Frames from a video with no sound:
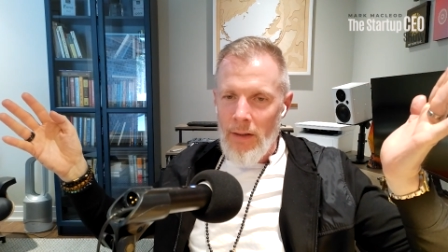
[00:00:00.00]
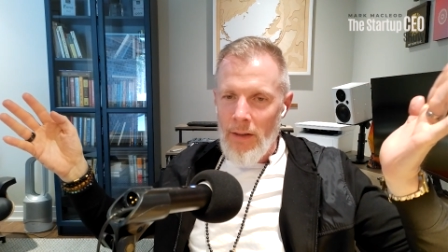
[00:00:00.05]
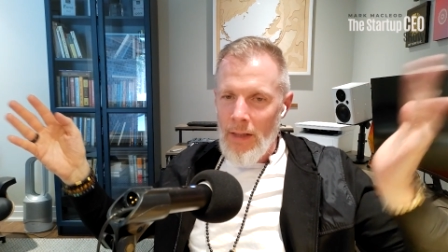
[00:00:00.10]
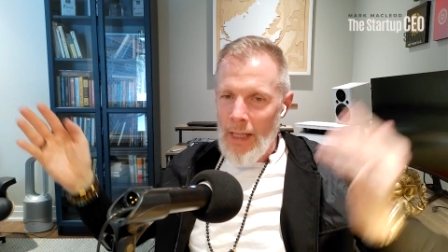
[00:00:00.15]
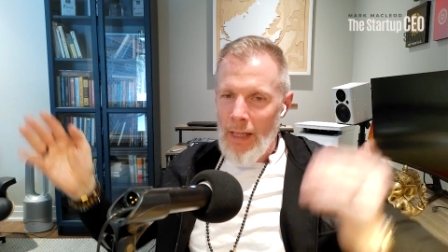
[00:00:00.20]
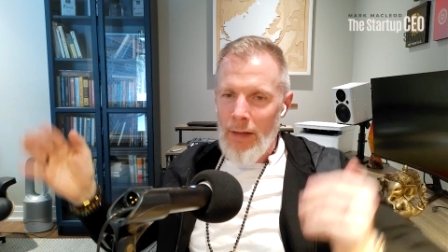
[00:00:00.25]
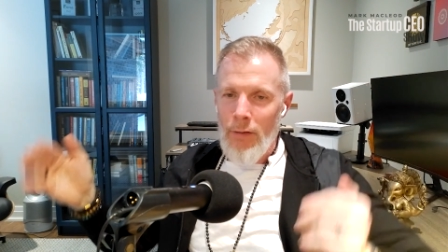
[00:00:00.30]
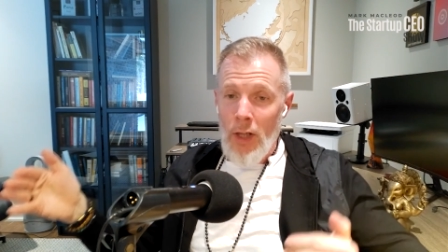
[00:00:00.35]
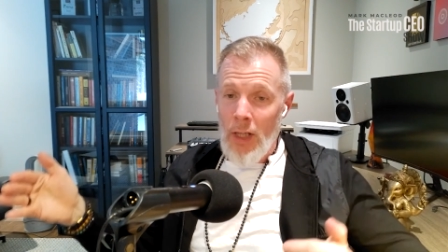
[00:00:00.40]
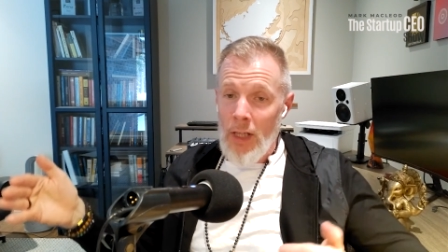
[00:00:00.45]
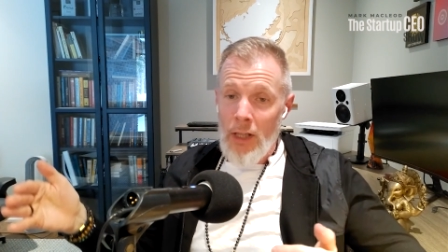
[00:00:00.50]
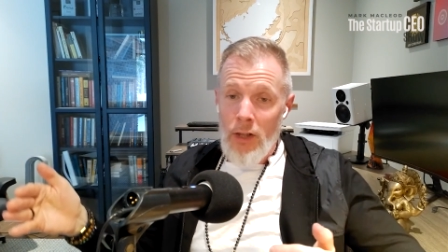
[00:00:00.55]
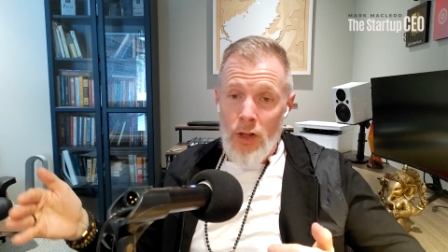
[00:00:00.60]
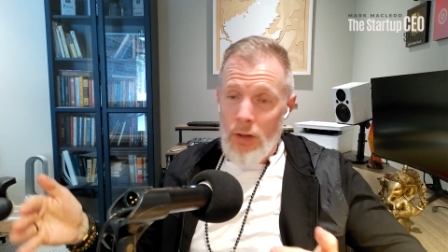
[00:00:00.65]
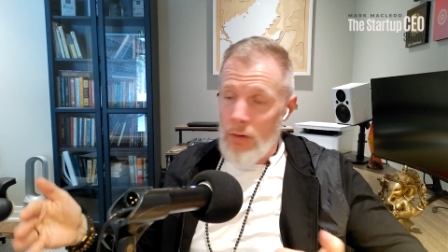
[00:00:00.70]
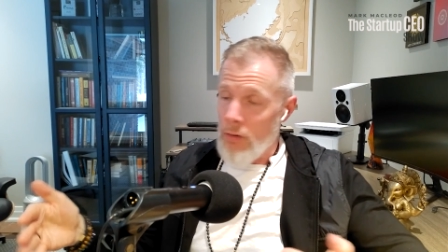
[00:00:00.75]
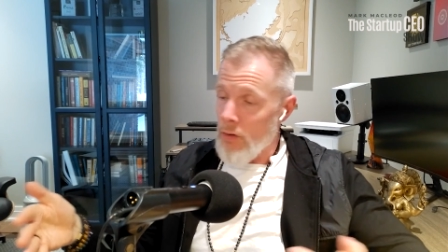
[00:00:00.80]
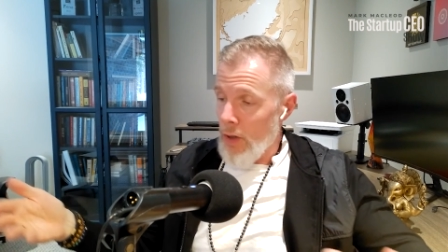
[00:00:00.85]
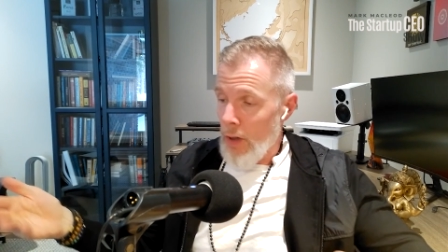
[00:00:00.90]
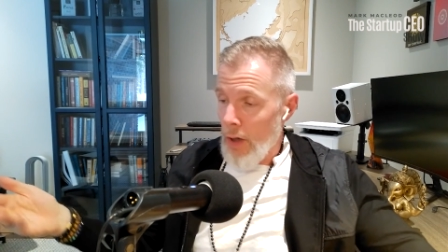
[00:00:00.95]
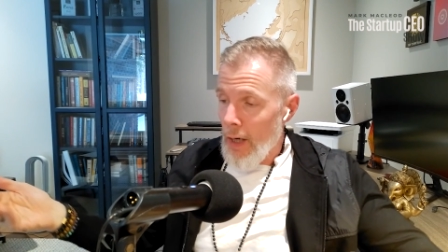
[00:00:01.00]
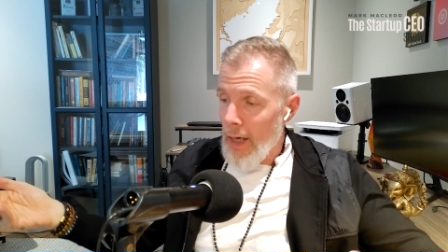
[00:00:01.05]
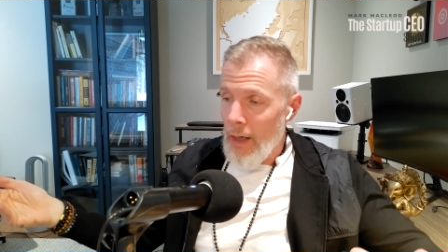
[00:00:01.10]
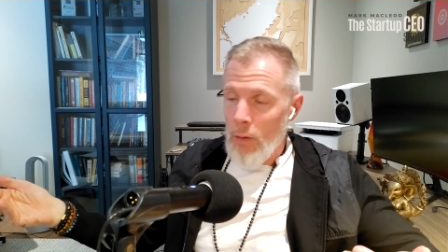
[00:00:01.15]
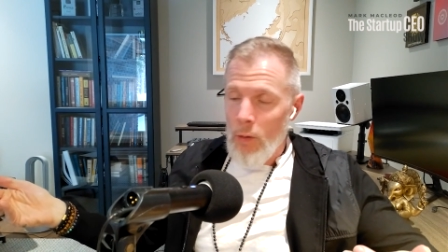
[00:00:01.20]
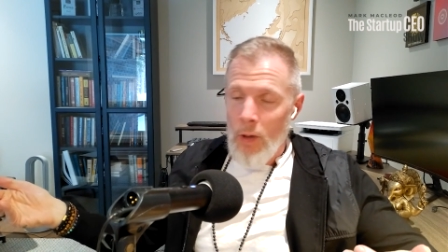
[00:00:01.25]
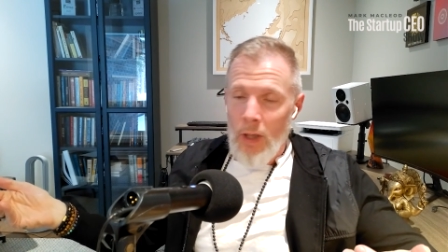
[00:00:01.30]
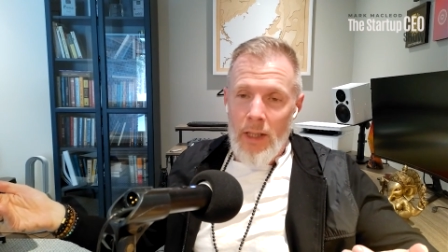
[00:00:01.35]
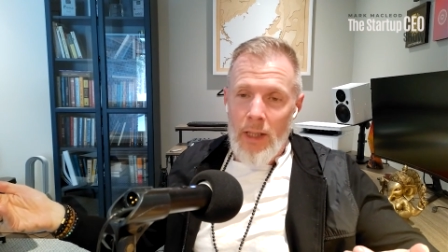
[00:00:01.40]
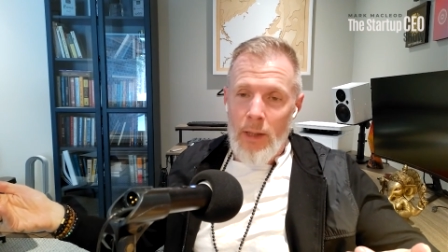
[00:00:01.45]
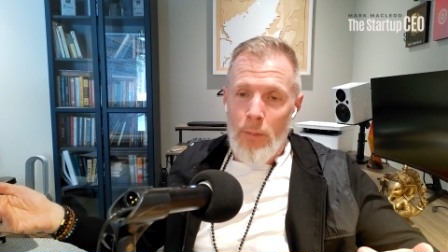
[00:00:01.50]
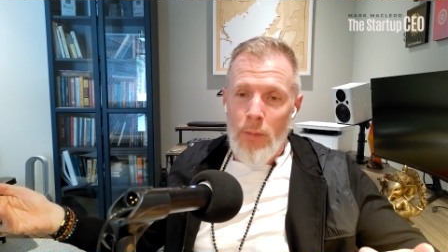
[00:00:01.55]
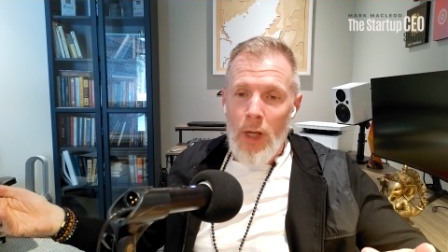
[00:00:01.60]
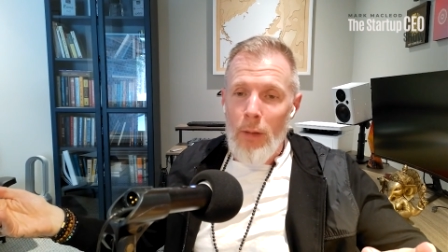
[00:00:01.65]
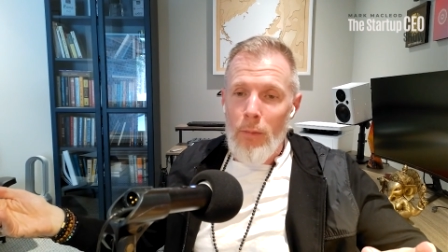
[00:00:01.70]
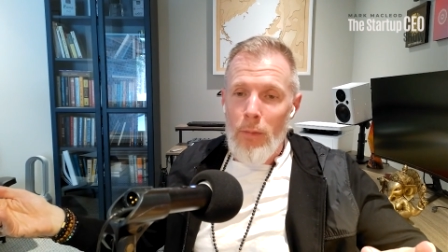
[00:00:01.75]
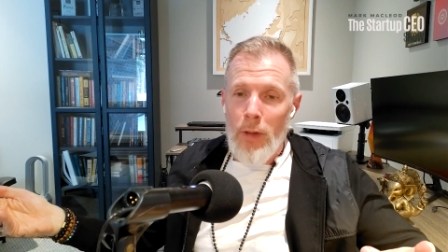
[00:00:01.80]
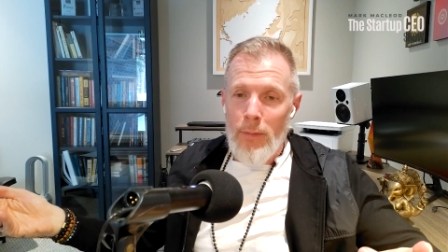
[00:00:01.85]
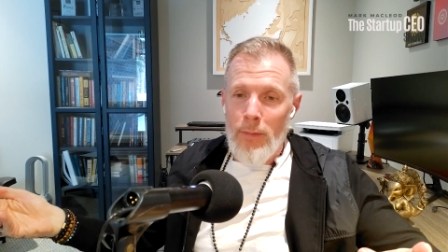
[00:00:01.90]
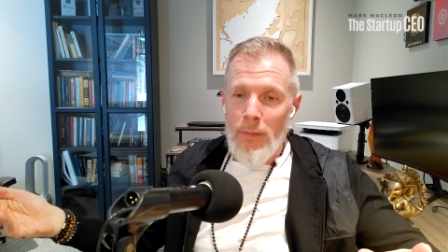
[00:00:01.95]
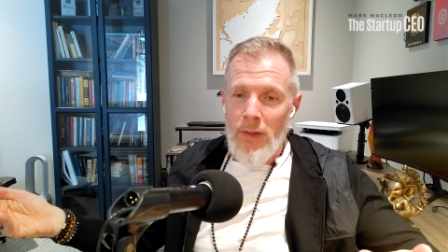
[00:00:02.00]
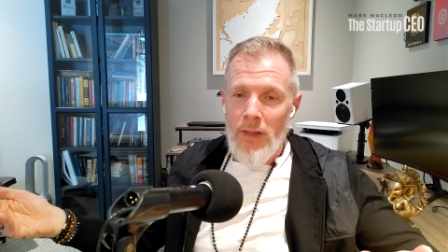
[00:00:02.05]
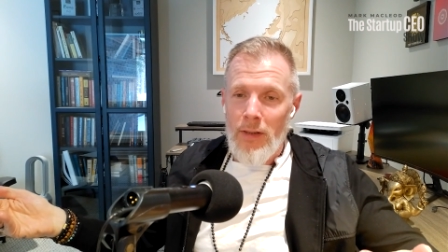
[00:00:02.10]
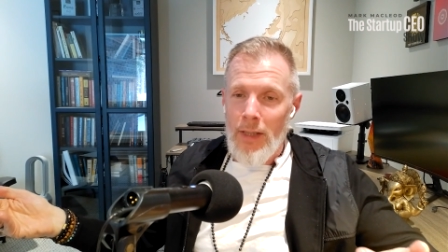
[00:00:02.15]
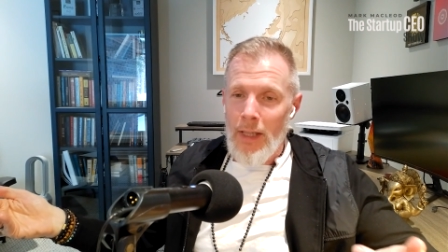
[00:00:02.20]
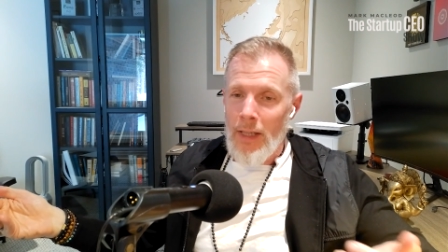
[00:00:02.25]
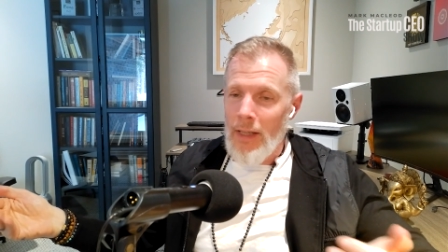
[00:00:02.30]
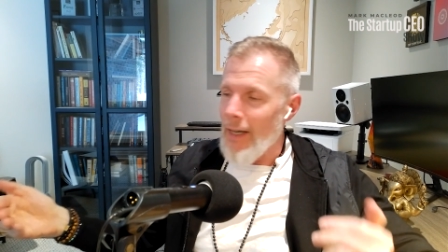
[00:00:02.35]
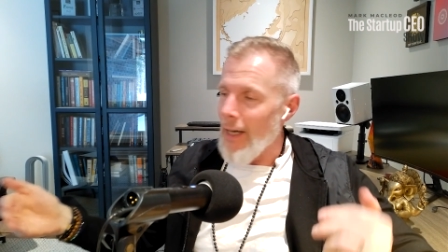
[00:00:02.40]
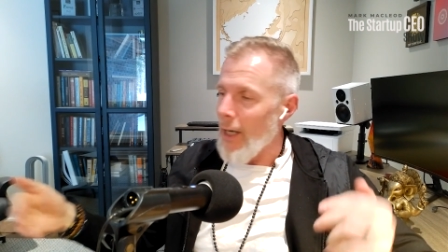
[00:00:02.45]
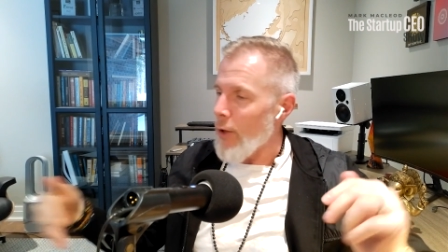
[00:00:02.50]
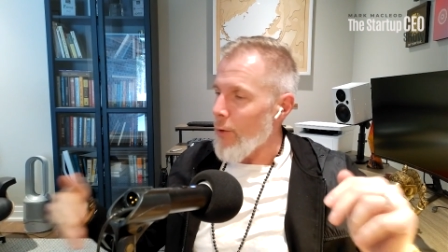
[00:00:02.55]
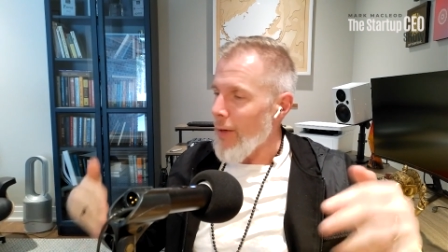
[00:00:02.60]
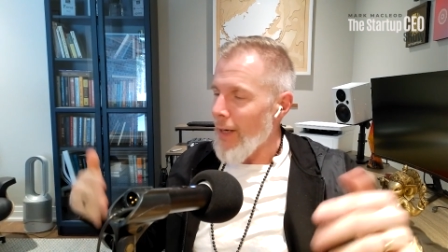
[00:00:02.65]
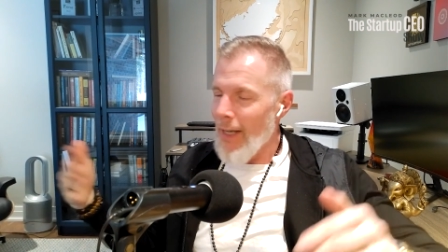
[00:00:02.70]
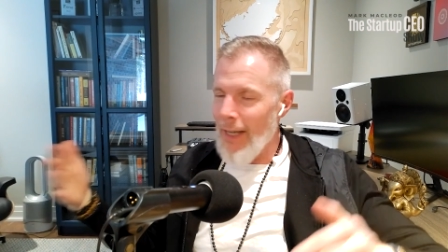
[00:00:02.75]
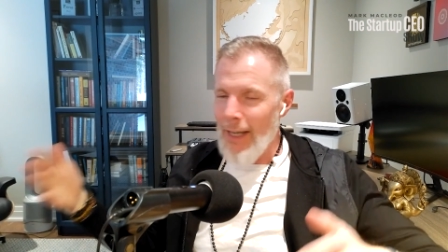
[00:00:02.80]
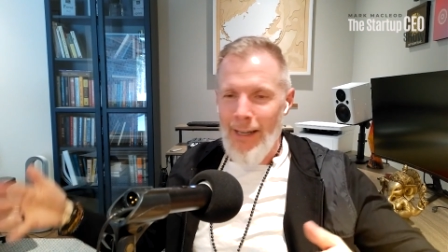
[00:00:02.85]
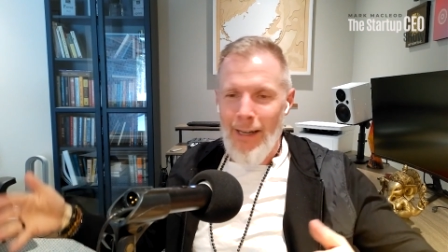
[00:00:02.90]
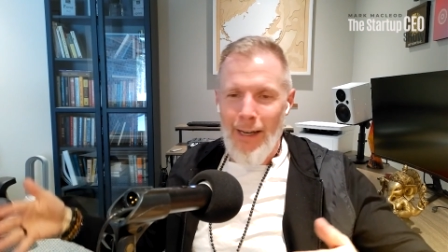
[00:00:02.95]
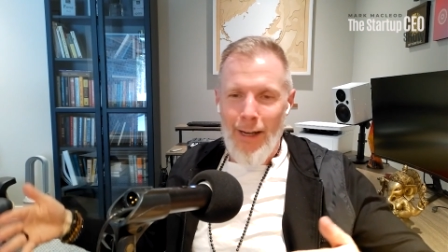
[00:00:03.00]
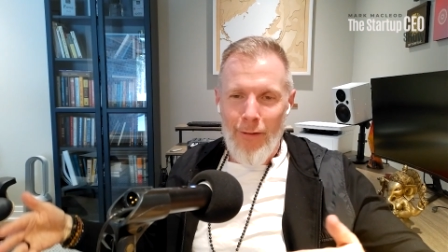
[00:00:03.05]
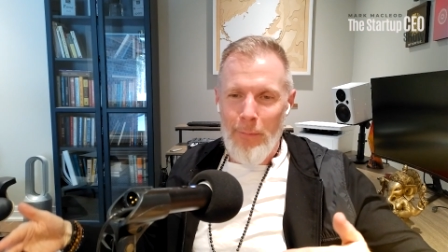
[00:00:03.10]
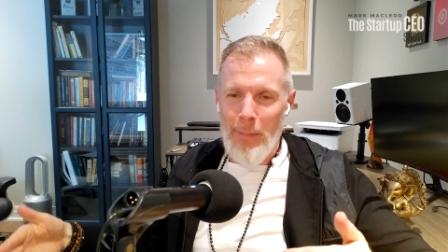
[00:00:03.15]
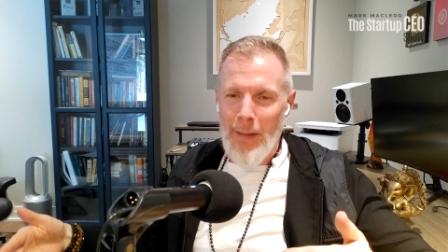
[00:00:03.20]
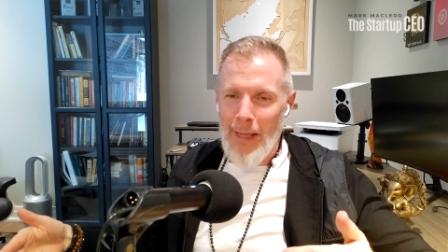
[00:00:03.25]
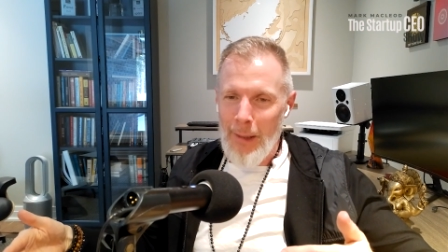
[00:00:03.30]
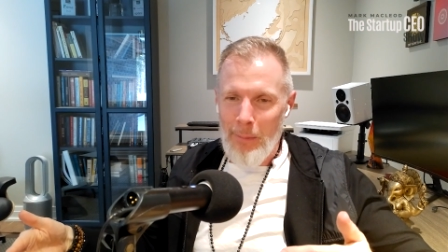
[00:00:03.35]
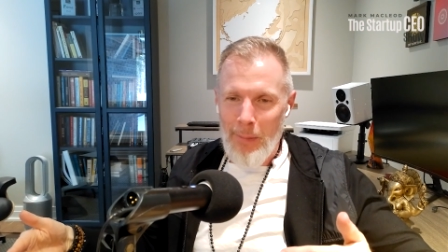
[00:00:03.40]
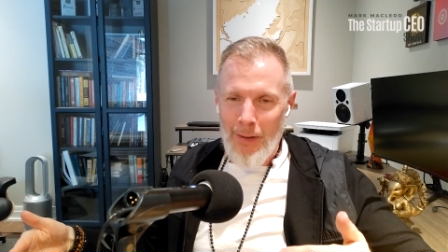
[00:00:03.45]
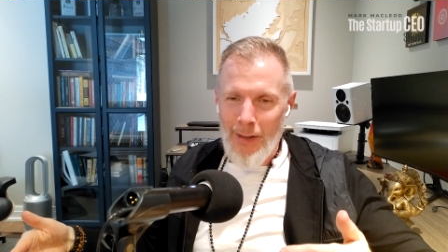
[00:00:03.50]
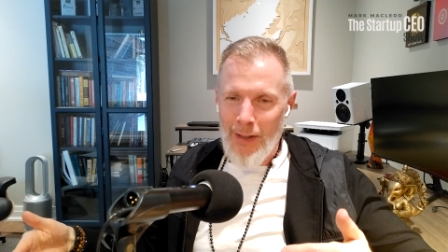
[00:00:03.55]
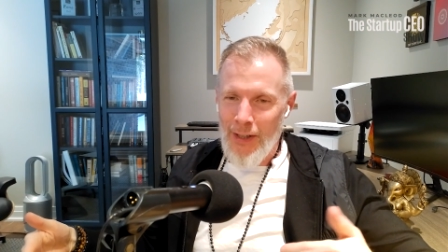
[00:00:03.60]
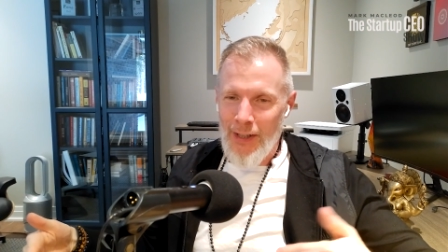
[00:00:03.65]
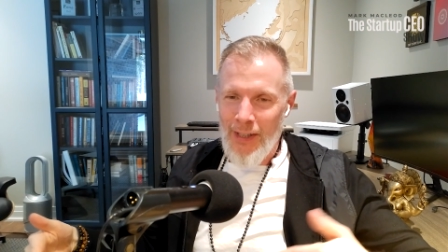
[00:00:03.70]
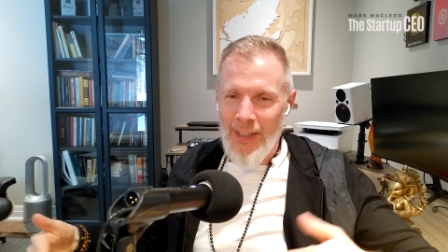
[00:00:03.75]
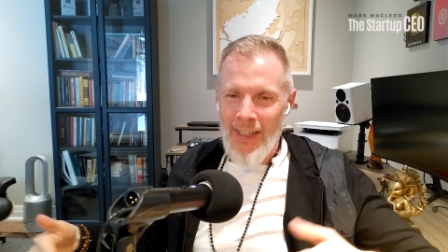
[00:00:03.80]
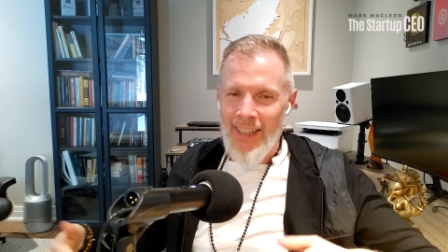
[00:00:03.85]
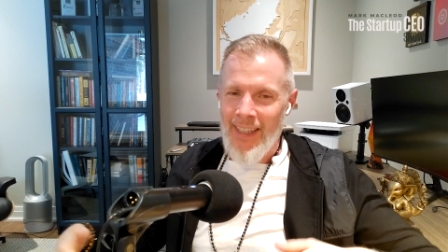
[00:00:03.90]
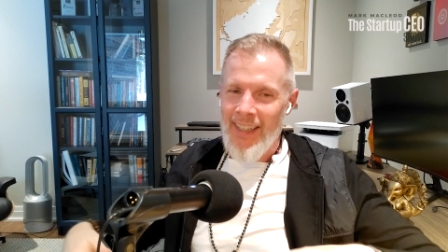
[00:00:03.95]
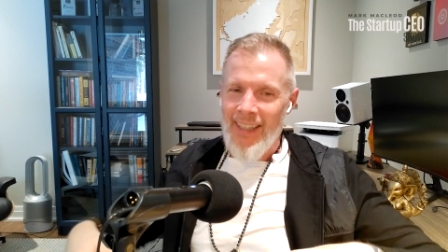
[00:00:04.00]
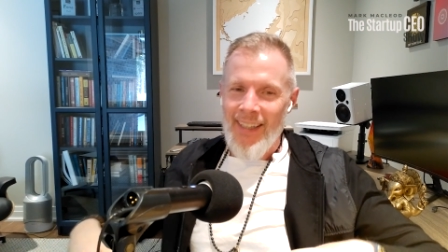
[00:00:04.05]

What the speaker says: They've got issues. They're high quality problems. It's like, how do I get enough people?